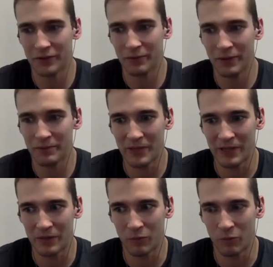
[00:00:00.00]
might
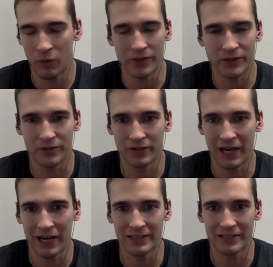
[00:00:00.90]
be one or two
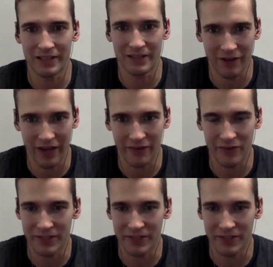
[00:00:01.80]
guys that have ever